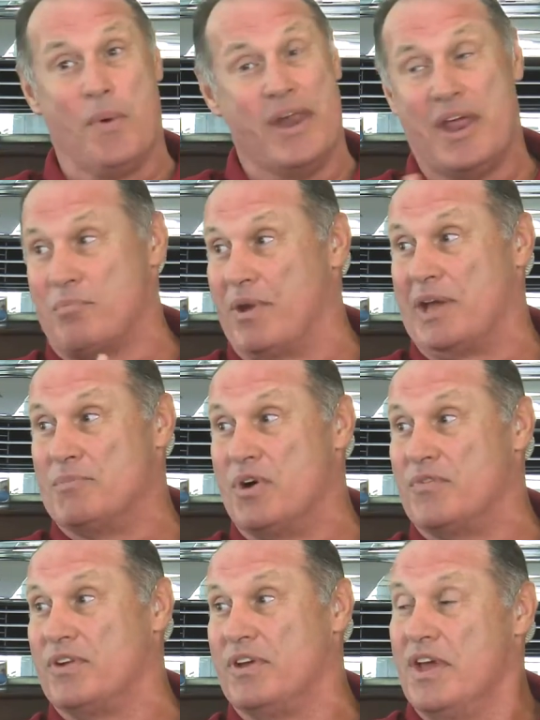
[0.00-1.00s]
why not bring them
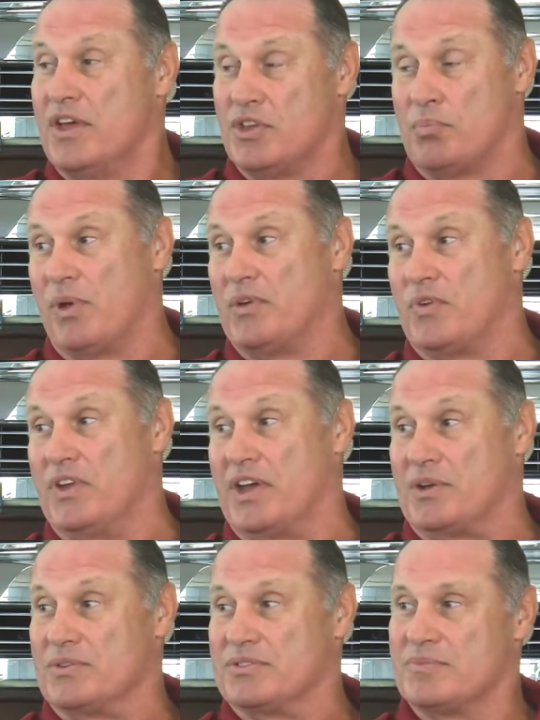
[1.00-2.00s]
over to, to play for
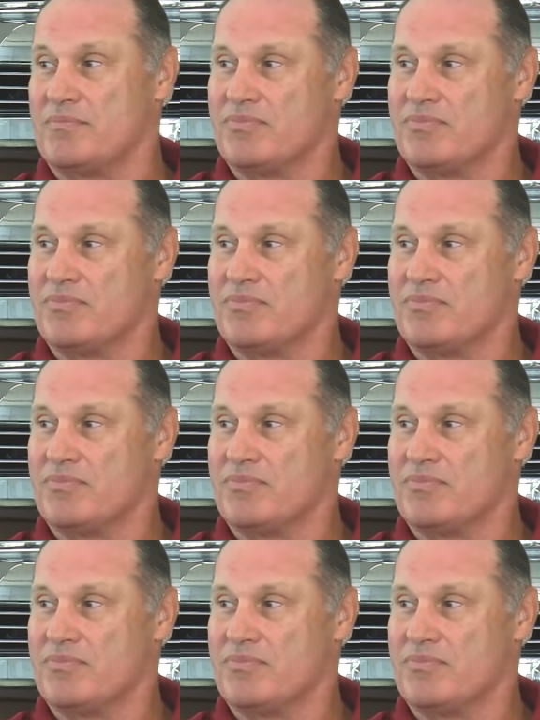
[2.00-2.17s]
Nicholls?